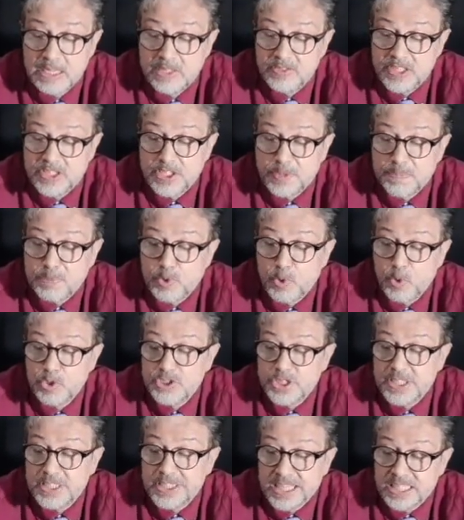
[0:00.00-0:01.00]
This
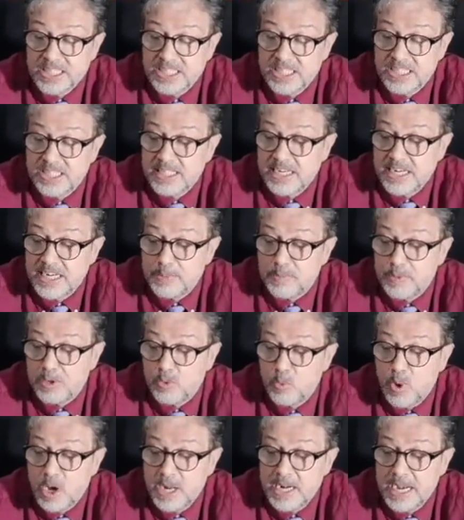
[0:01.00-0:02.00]
approach is unsustainable.
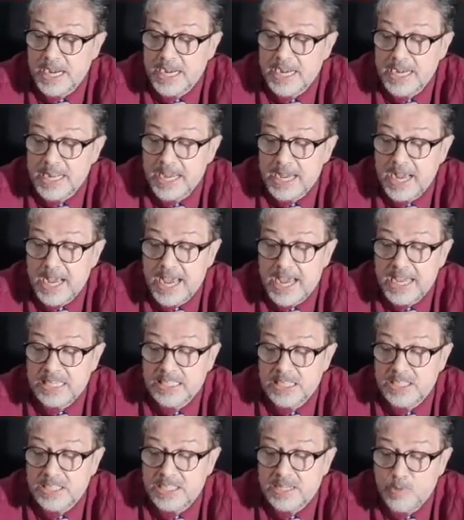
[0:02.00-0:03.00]
One India as
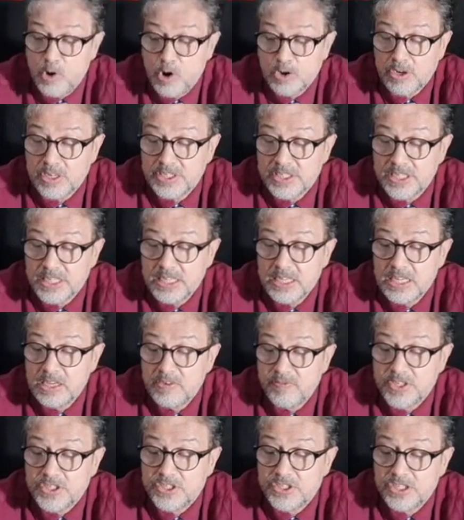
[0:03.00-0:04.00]
a democracy
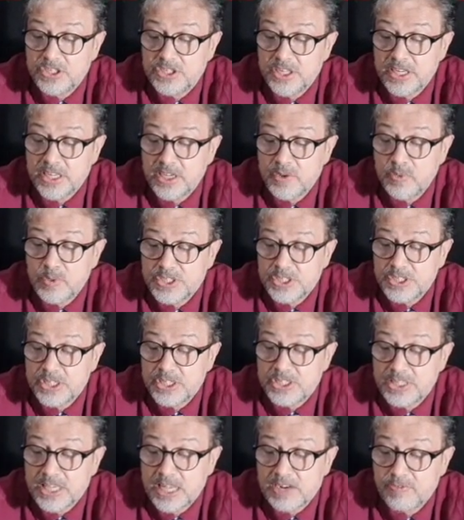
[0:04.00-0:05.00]
which distinguishes
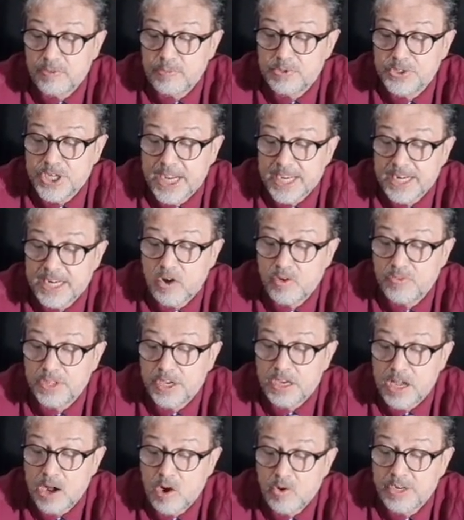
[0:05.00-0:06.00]
itself from China on the
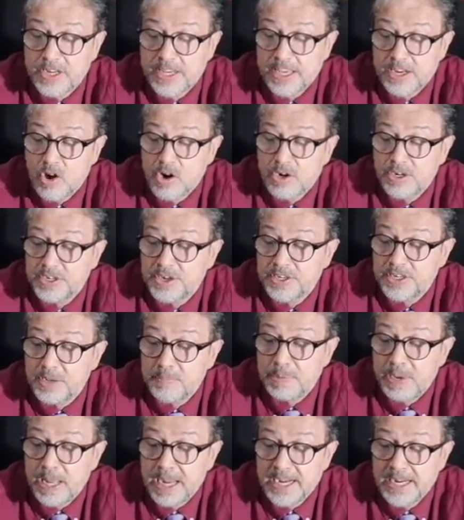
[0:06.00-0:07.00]
count cannot turn a
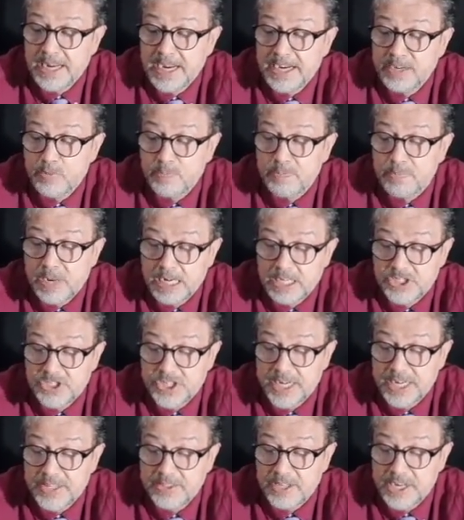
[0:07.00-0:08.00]
blind eye to
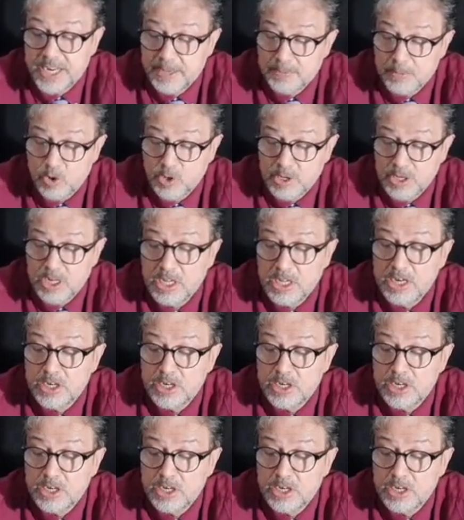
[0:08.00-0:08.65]
bloodshed in the neighborhood.